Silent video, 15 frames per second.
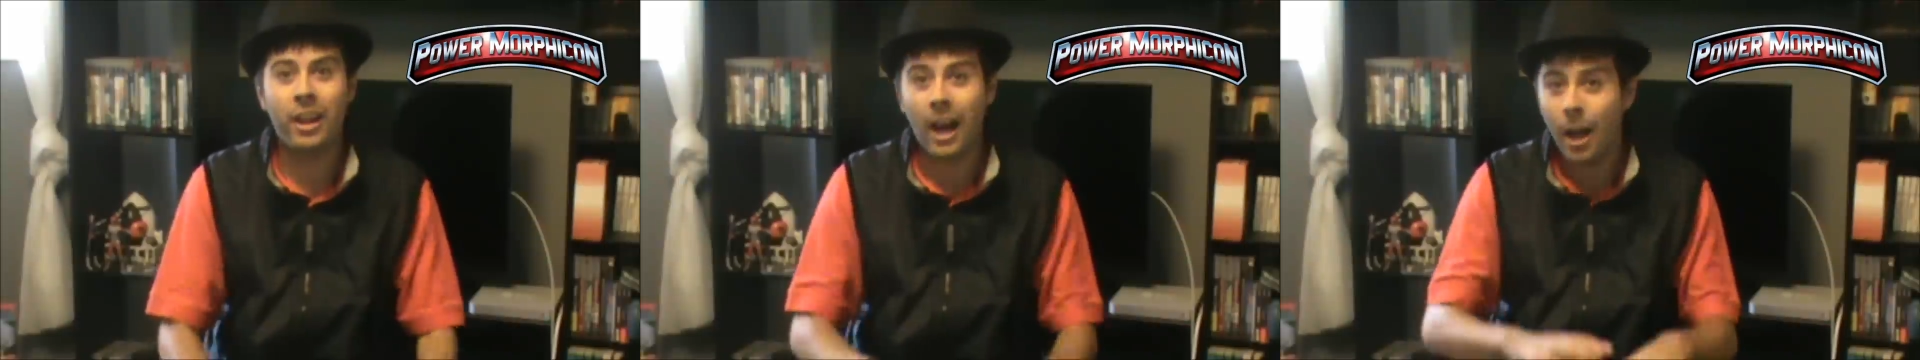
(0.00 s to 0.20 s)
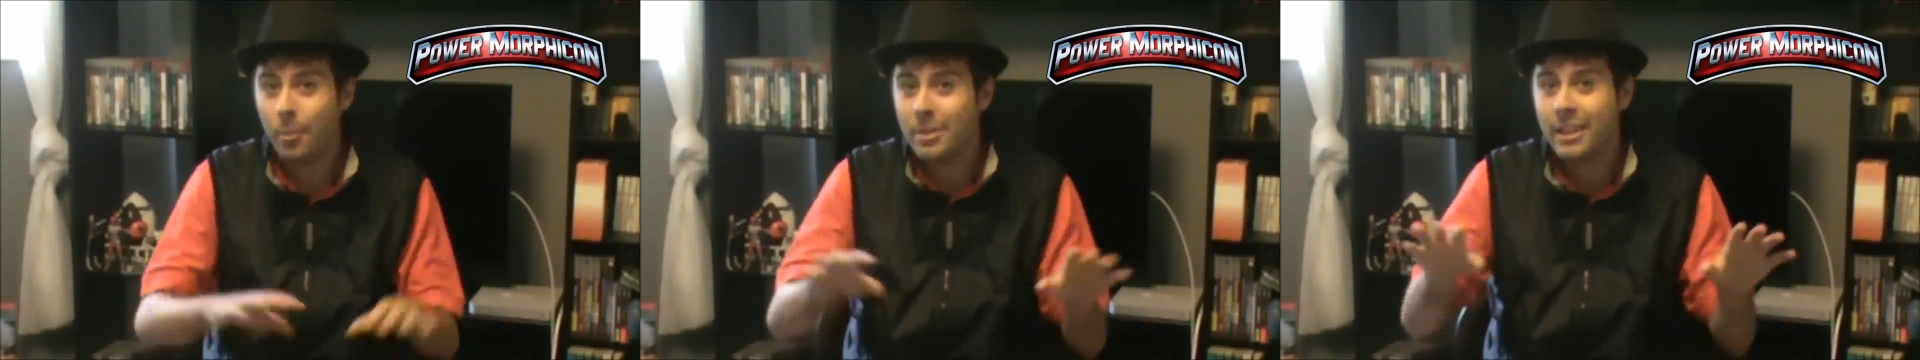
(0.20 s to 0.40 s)

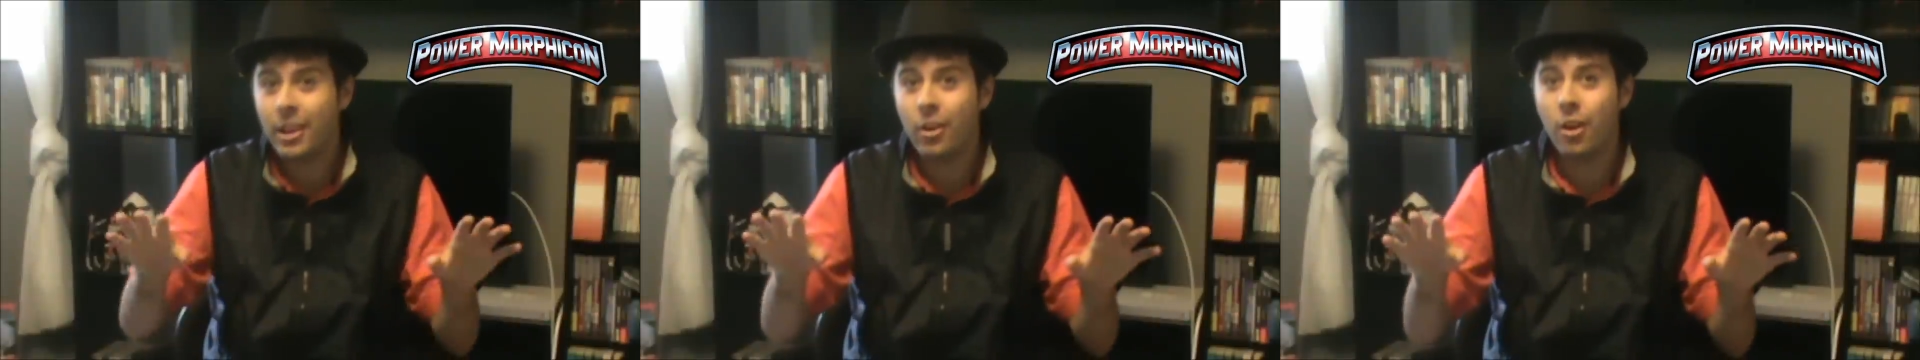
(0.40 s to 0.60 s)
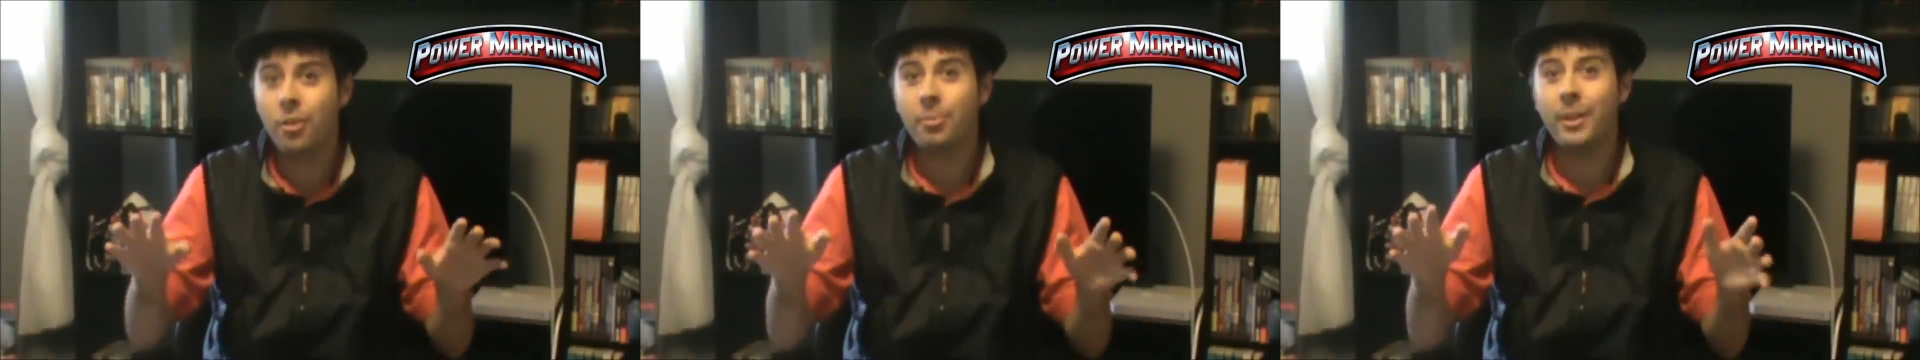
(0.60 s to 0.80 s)
I was
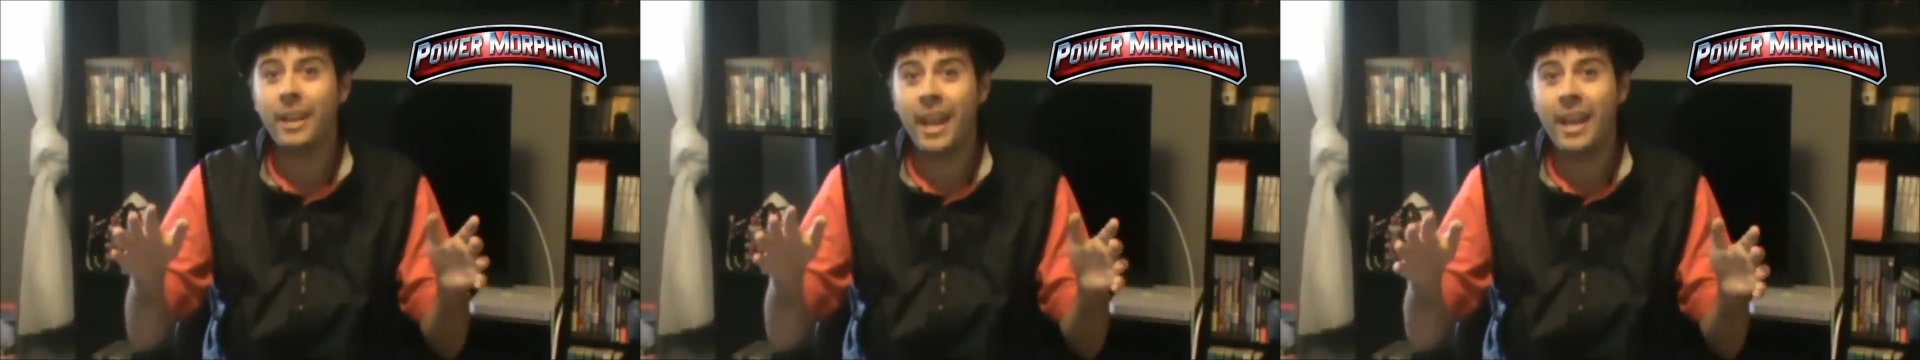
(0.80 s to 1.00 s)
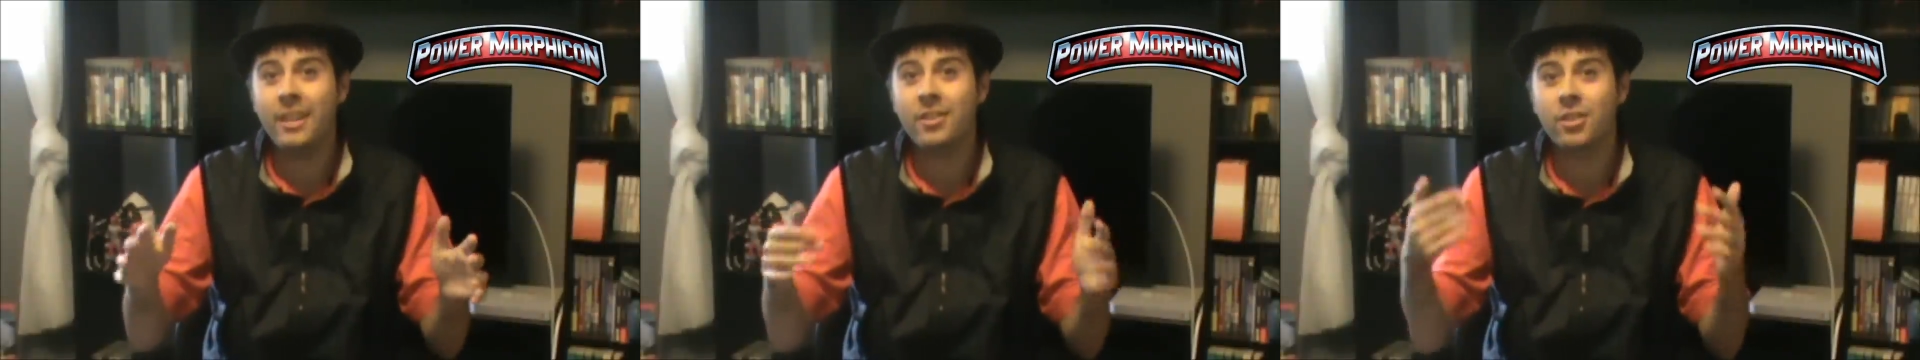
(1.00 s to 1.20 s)
there all 3
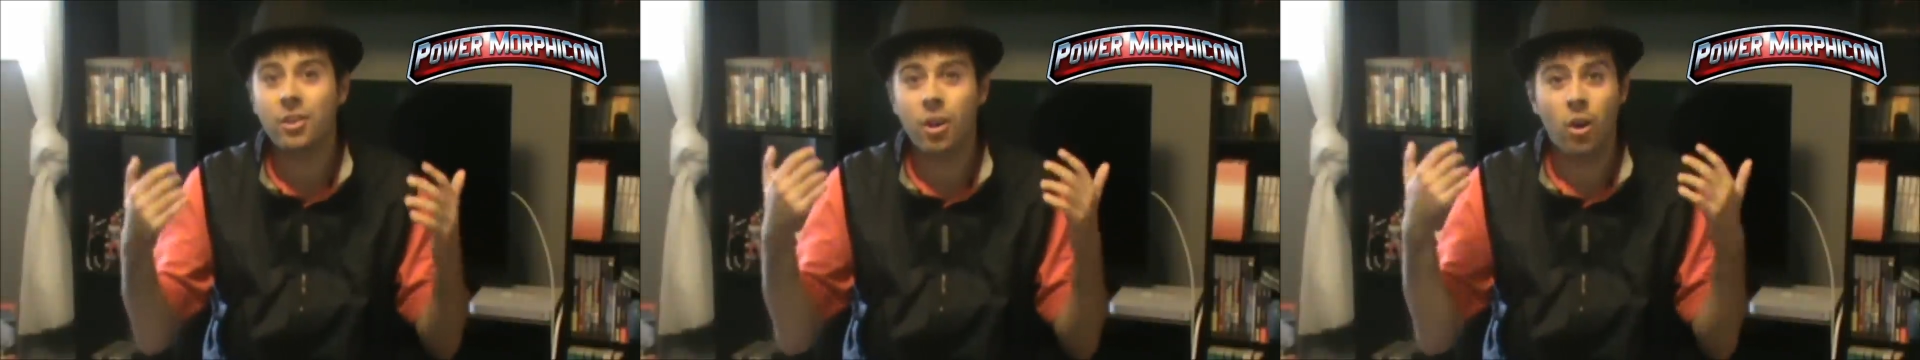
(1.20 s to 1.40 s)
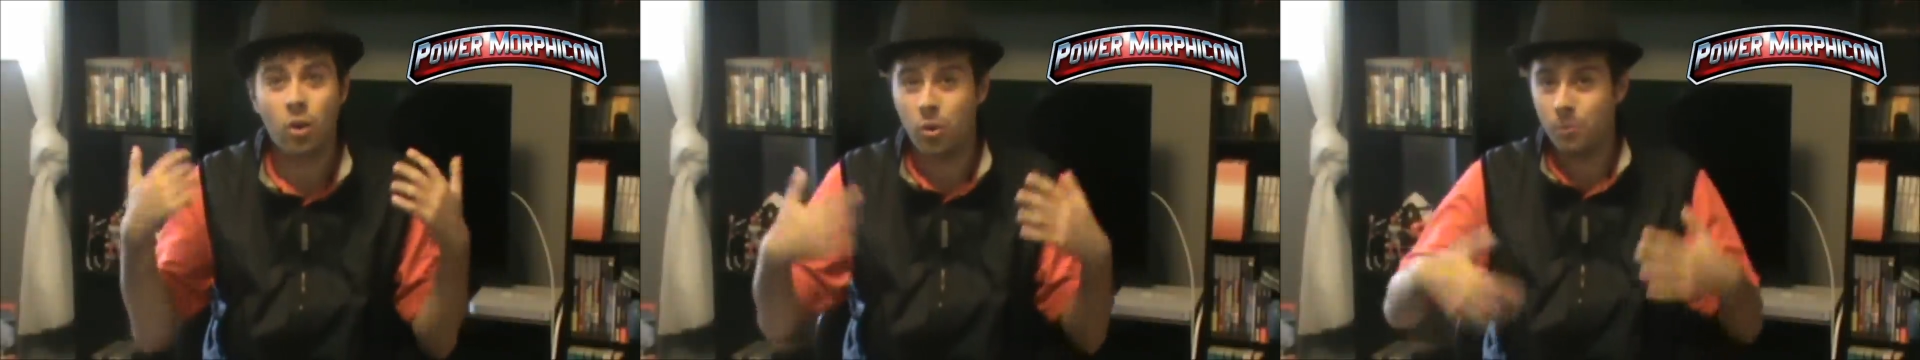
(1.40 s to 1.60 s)
days,
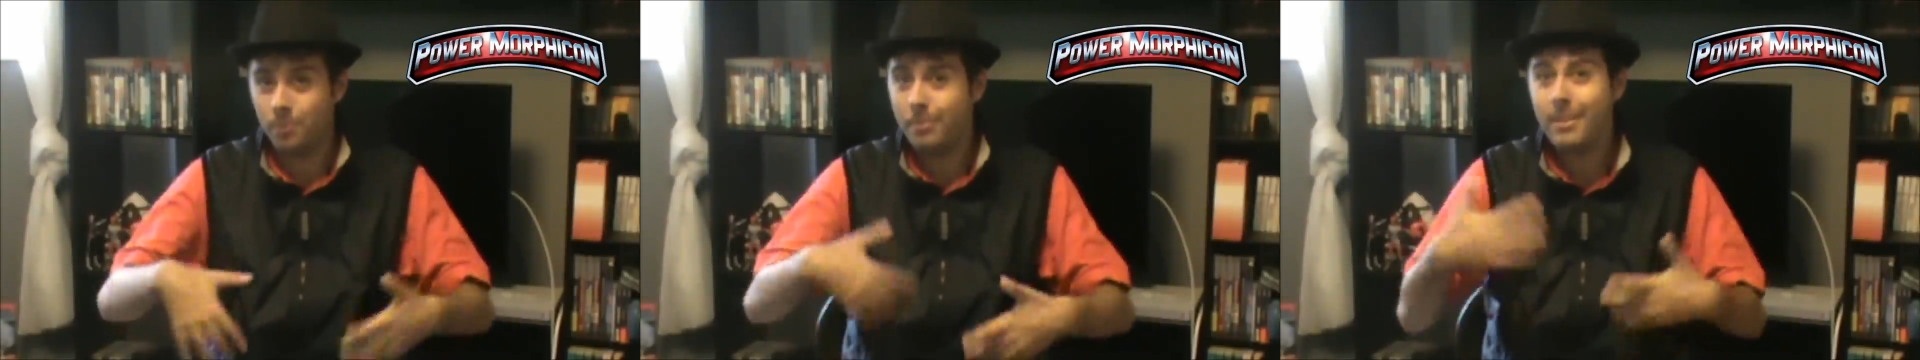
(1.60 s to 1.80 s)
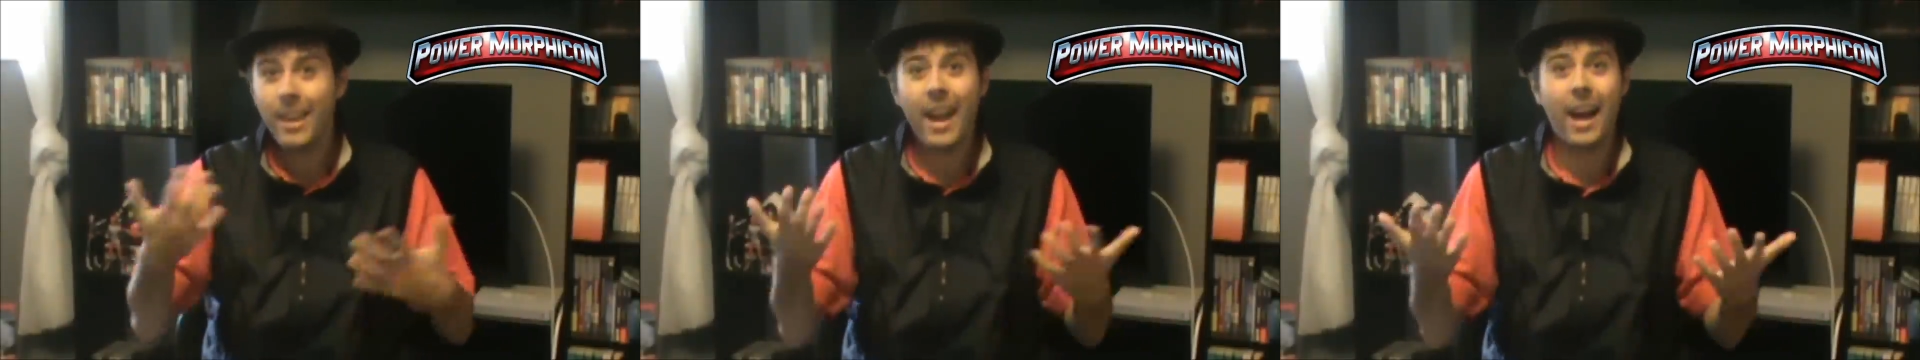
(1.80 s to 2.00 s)
so
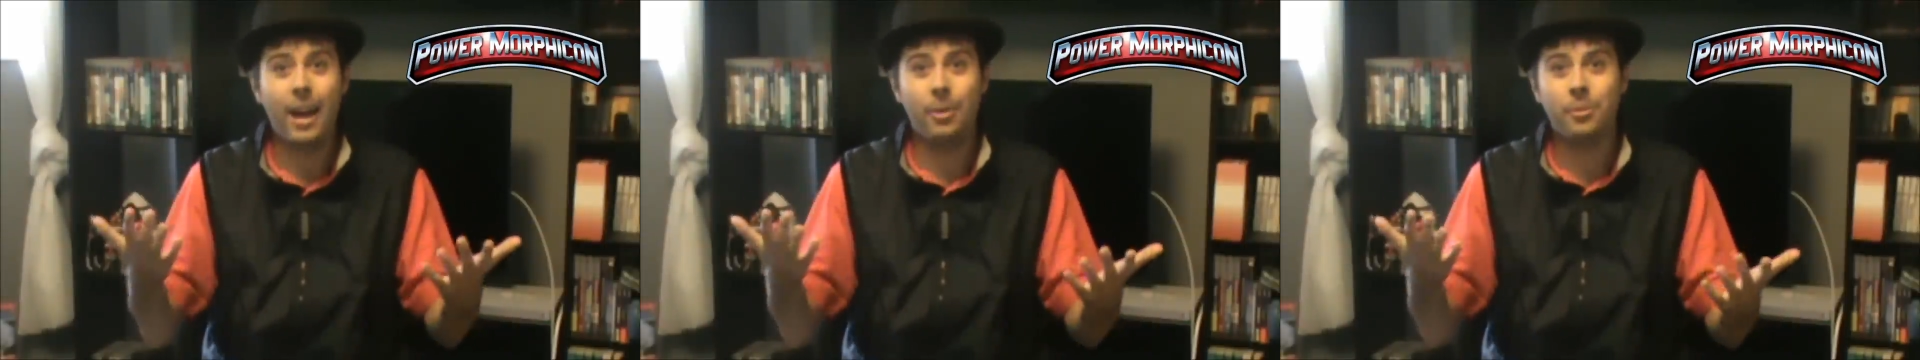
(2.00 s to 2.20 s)
yeah,